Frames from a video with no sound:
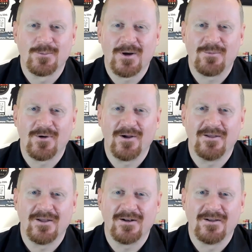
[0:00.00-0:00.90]
I pray
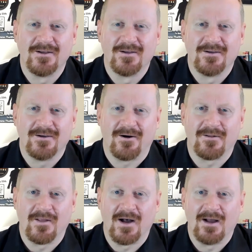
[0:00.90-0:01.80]
that
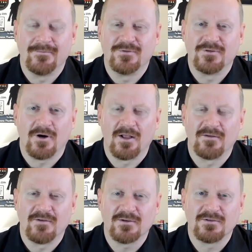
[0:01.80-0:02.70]
our lives, all
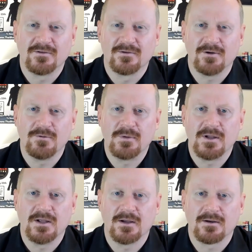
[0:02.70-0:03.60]
of us, it would
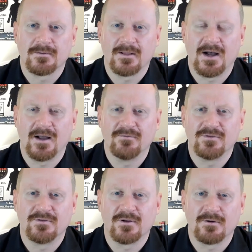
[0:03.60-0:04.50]
be
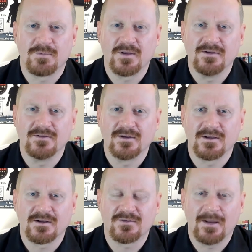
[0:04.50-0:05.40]
lives that are
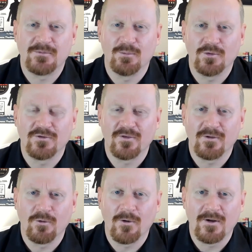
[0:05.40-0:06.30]
pleasing and acceptable to the
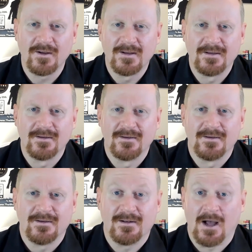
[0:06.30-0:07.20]
Lord,
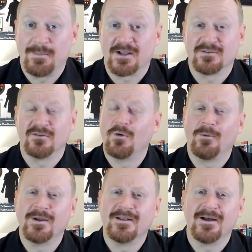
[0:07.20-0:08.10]
not because of
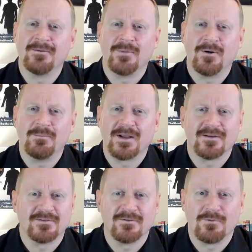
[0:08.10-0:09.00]
what we've done, but
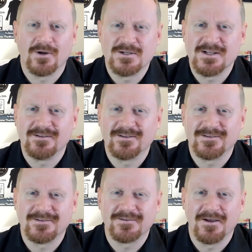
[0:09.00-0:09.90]
because of what
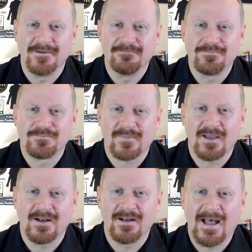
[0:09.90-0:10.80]
Jesus has done,
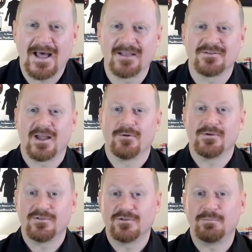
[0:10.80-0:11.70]
and as a
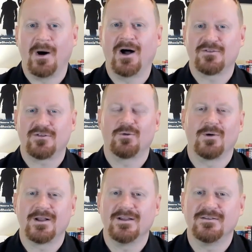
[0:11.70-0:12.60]
response to
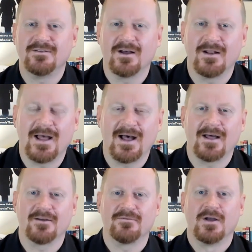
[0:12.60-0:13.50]
what he's done,
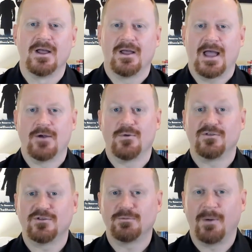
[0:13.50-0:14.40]
out of a
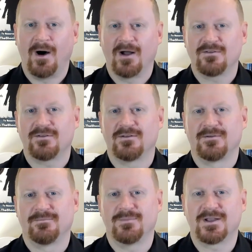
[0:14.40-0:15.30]
response
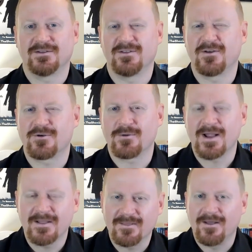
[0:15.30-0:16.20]
because of the
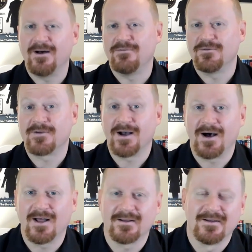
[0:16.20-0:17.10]
great love of
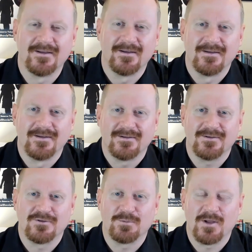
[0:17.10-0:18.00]
God
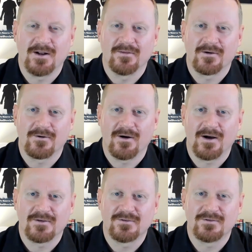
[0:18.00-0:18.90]
displayed on the
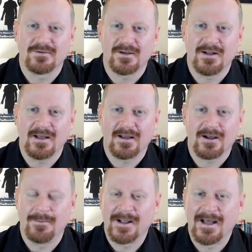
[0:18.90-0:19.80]
cross and
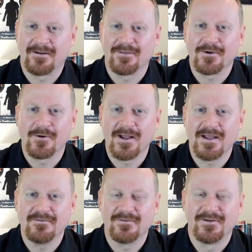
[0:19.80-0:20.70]
coming out of the
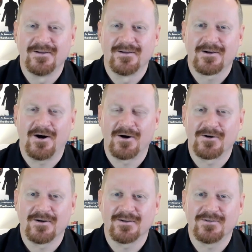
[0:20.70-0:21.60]
grave,
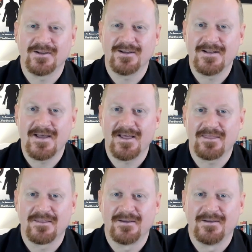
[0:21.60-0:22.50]
conquering sin and
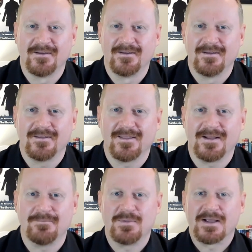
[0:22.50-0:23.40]
death,
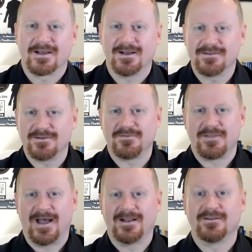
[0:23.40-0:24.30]
that because of
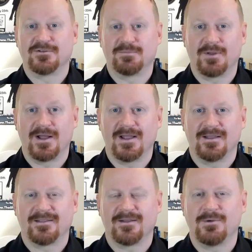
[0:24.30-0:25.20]
that
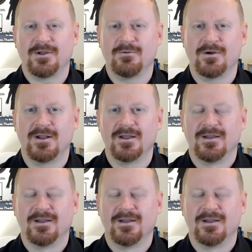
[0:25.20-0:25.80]
display, that we would